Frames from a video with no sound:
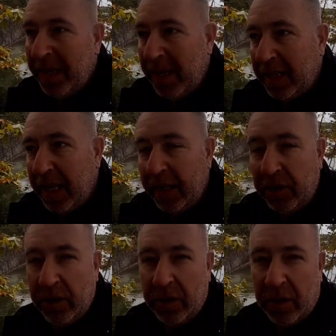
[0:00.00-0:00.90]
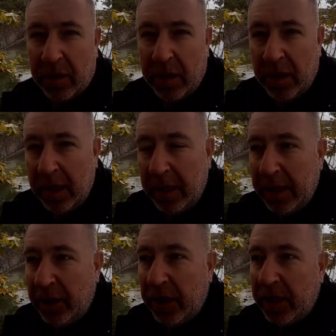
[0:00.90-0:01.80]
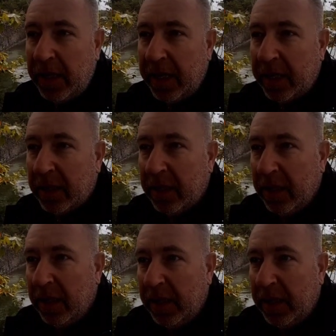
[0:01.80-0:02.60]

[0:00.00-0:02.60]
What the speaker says: intelligence, logistics,